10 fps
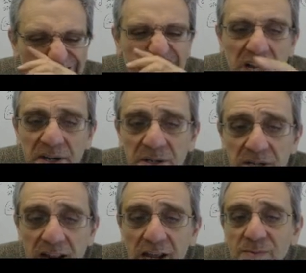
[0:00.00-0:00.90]
dunder
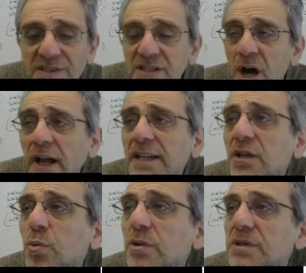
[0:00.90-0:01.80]
name is not
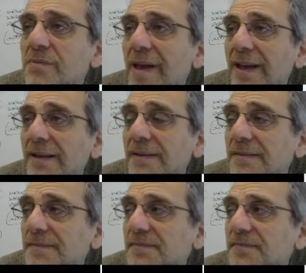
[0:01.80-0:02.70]
equal to main.
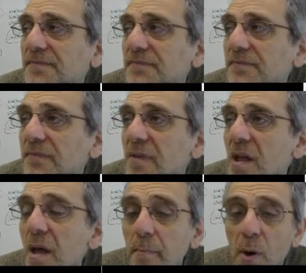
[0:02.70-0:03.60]

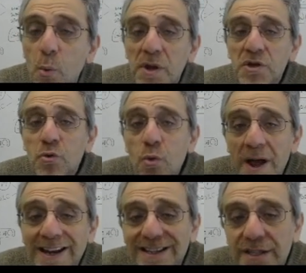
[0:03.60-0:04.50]
But when you run it